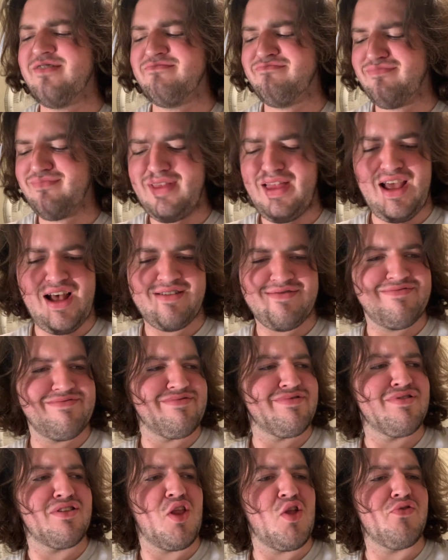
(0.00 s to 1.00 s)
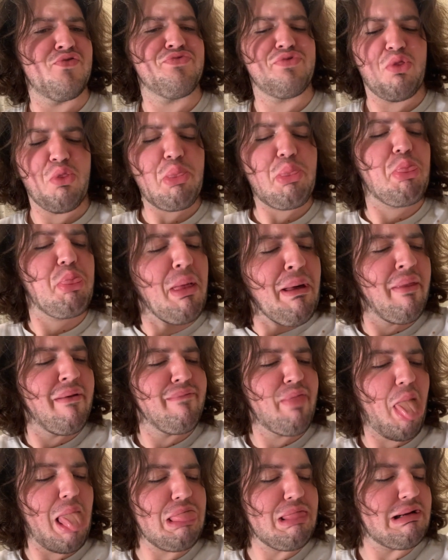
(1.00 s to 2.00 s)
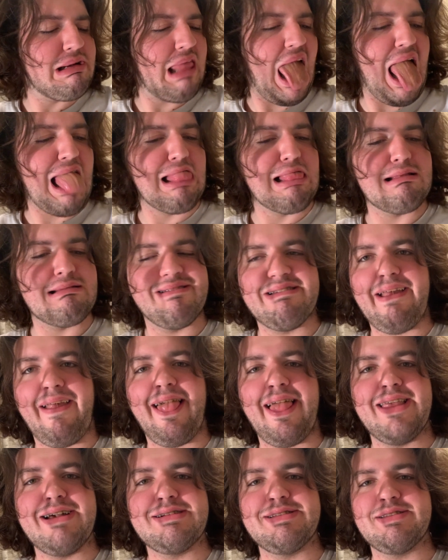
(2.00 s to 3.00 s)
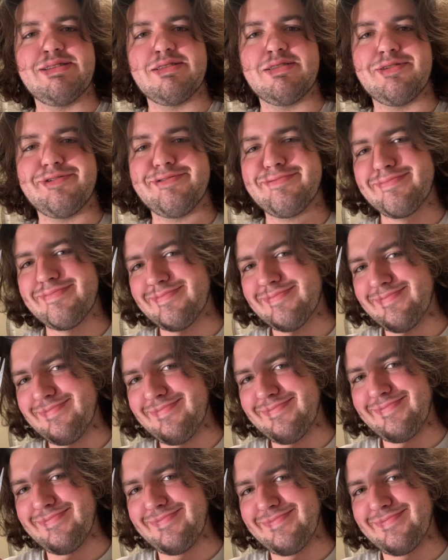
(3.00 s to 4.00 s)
You got a nice little aftertaste of rubber, but inside.